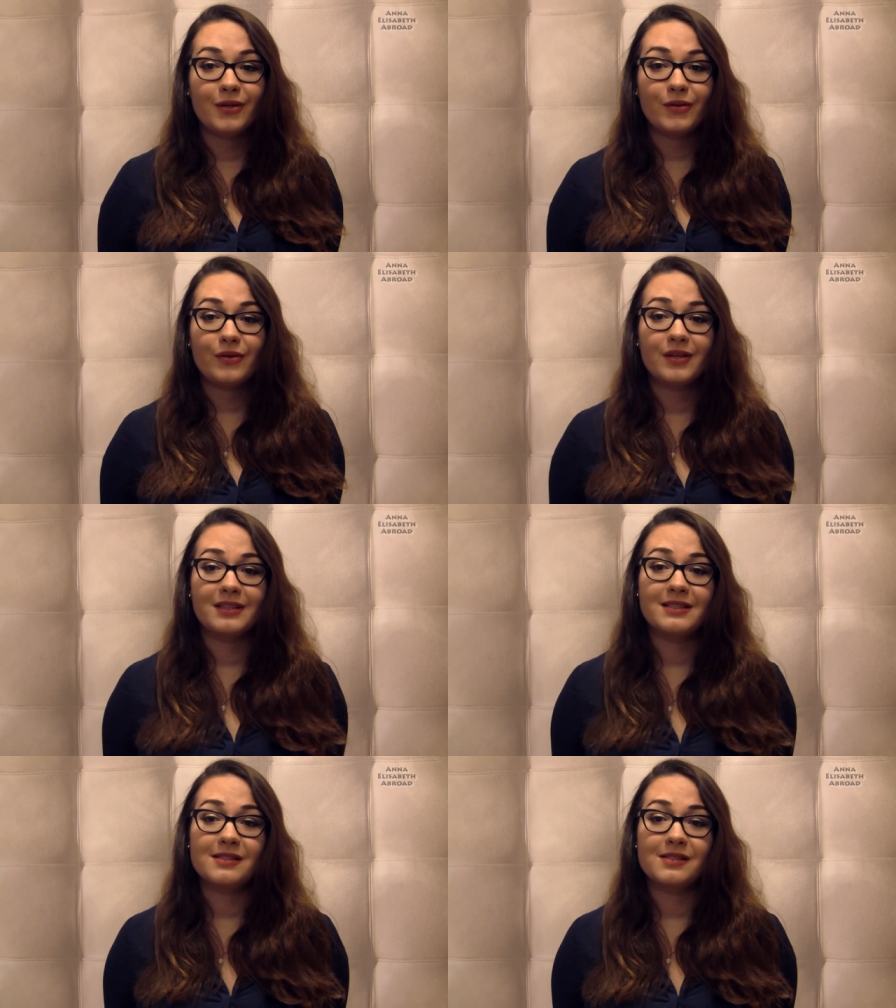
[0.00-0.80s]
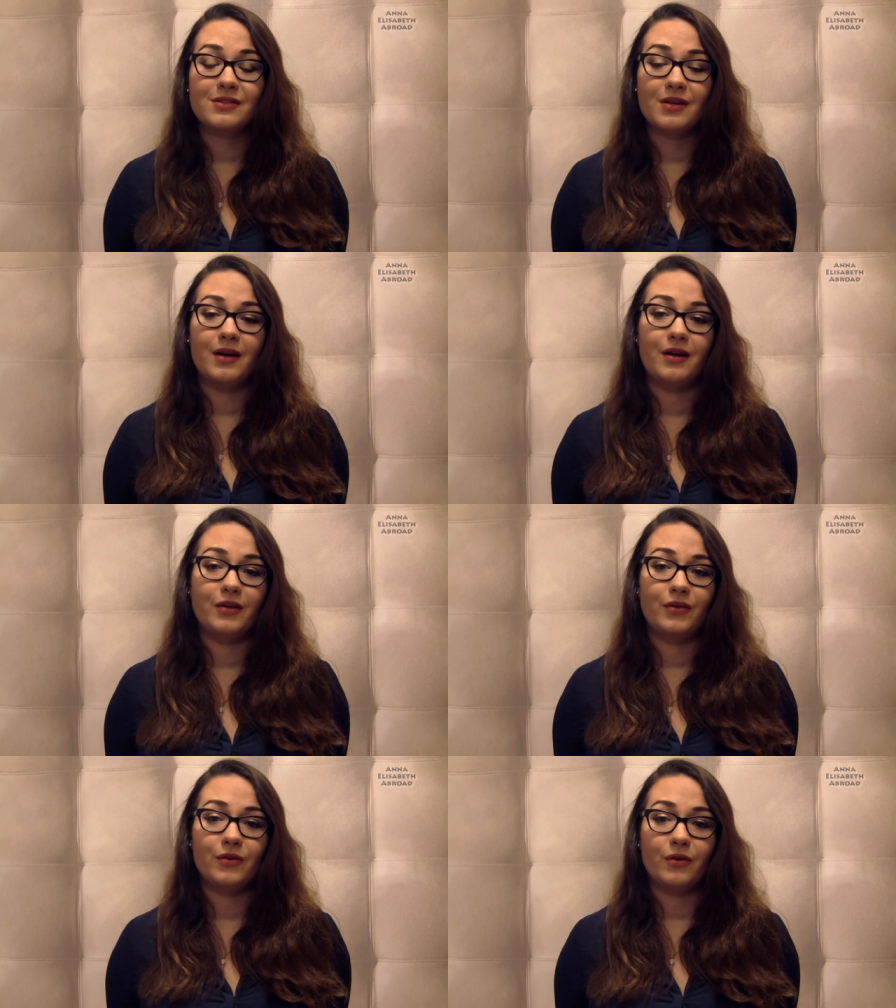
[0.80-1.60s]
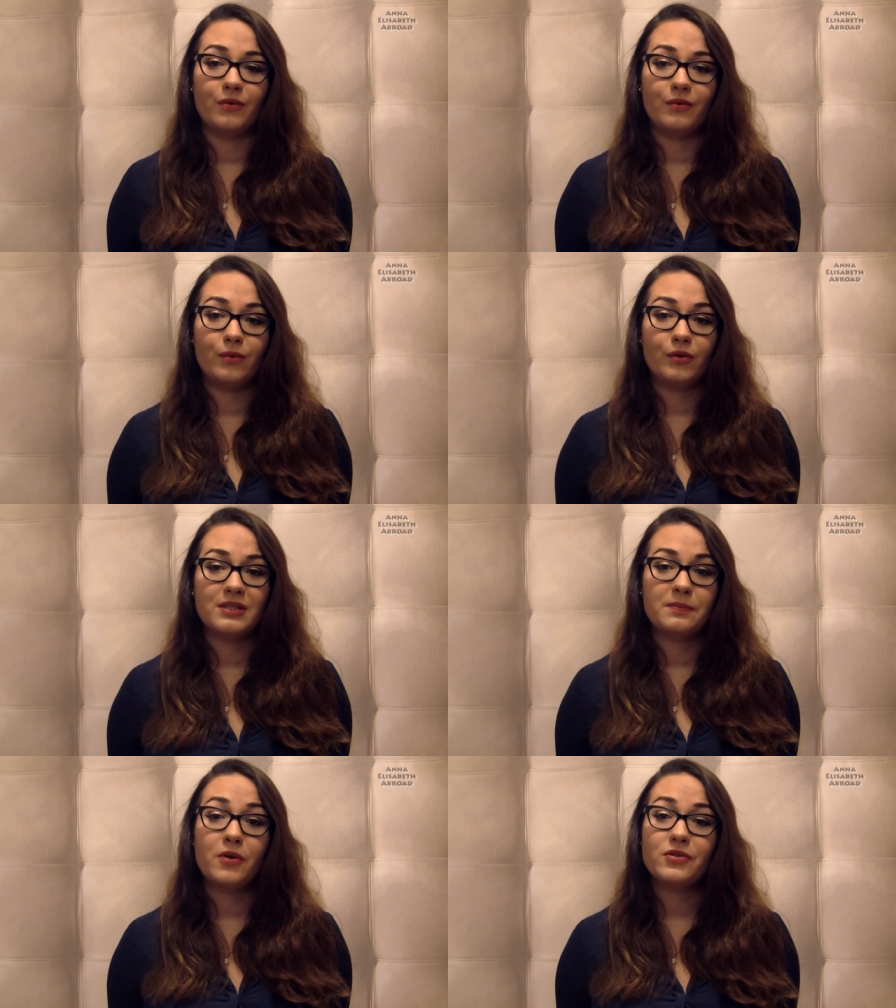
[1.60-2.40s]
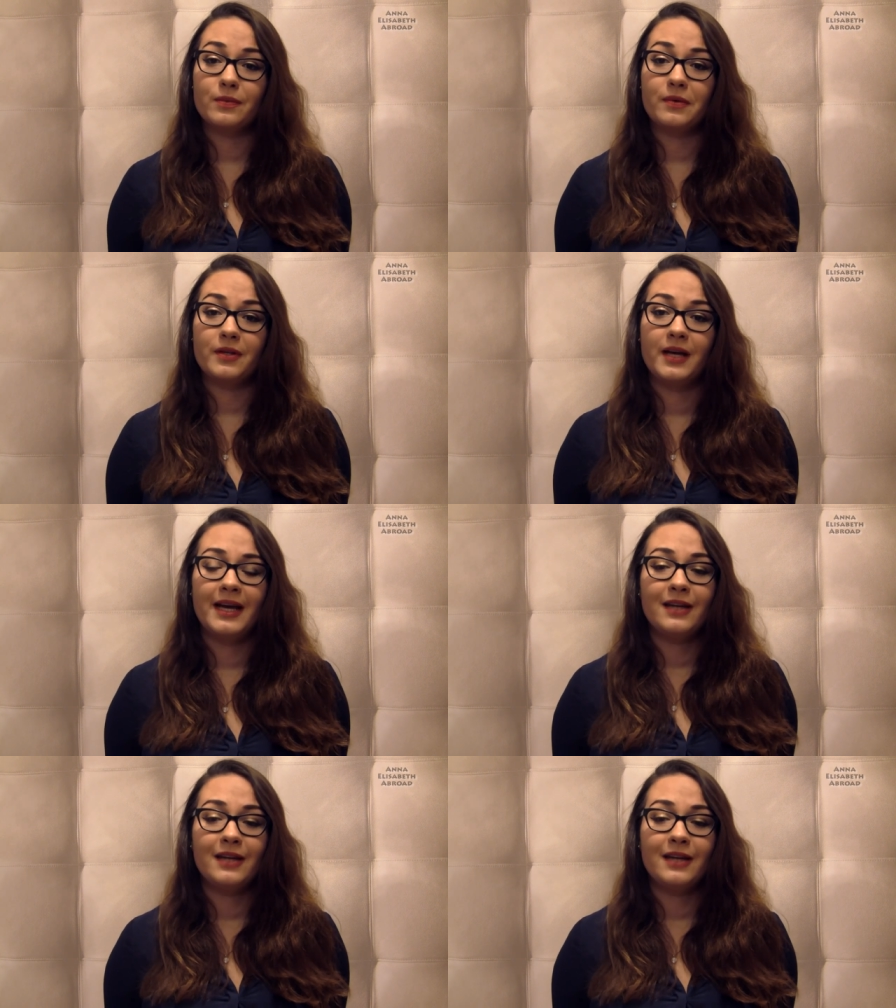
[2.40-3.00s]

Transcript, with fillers: look, this is, uh, you know, what is possible.